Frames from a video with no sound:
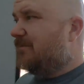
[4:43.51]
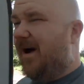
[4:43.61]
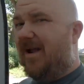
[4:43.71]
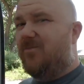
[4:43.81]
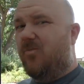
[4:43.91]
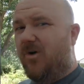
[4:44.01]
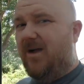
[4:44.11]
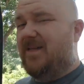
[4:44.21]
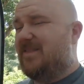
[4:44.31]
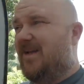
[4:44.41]
Mine
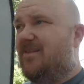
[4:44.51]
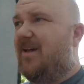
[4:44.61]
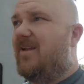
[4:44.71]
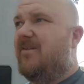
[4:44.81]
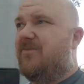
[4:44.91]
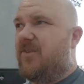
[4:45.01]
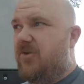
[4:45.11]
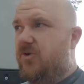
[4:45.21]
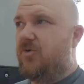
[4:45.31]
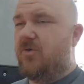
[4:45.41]
was, and a lot of the
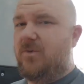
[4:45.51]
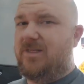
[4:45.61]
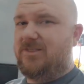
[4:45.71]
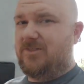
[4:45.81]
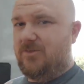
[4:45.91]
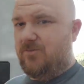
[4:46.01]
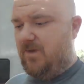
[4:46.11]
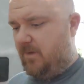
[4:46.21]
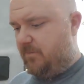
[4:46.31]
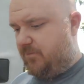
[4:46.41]
newer ones do
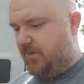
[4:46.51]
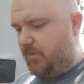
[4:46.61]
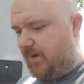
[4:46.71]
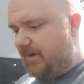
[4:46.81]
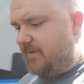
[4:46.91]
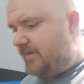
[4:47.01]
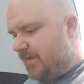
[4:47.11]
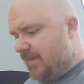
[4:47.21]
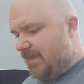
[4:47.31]
come pre-wired.